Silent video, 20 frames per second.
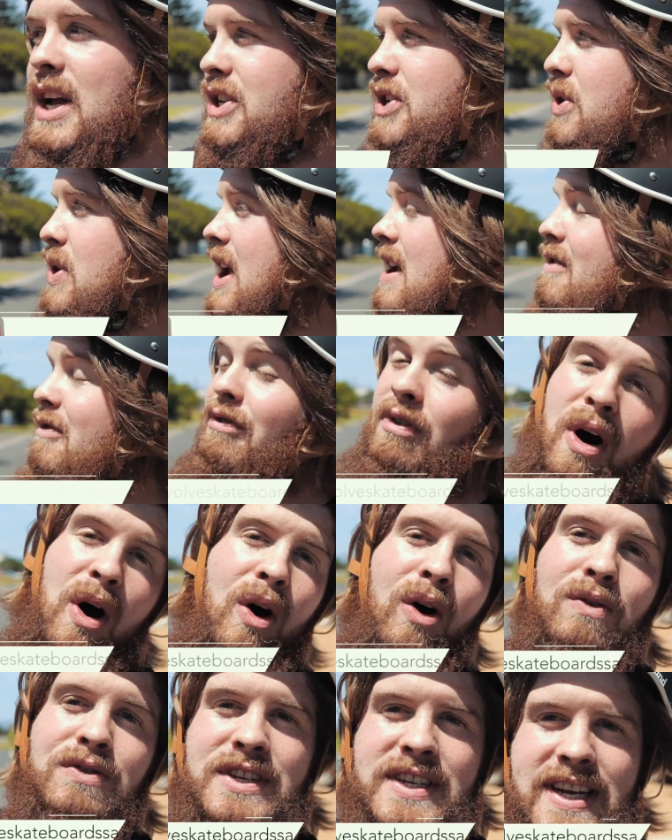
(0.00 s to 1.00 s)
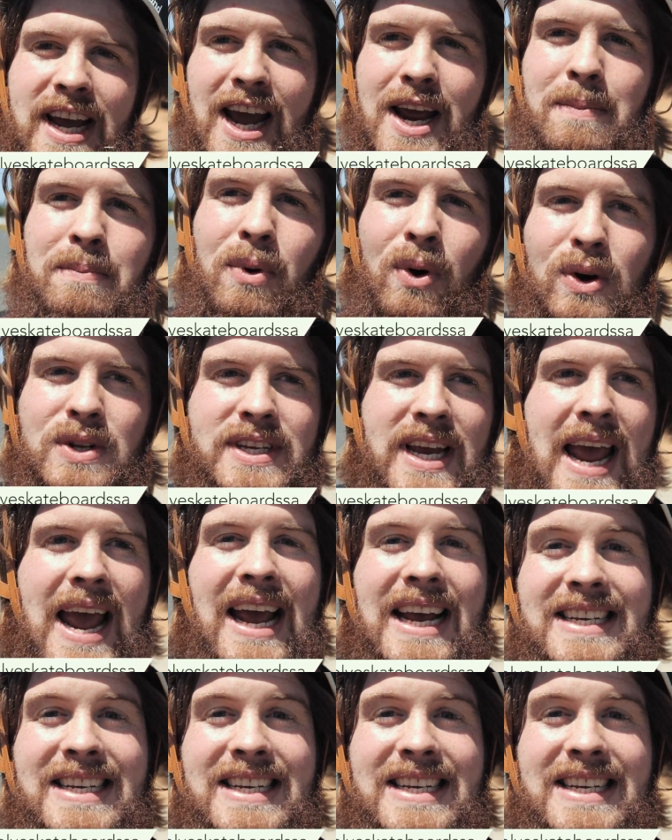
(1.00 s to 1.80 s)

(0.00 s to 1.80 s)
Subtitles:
to Evolve Skateboards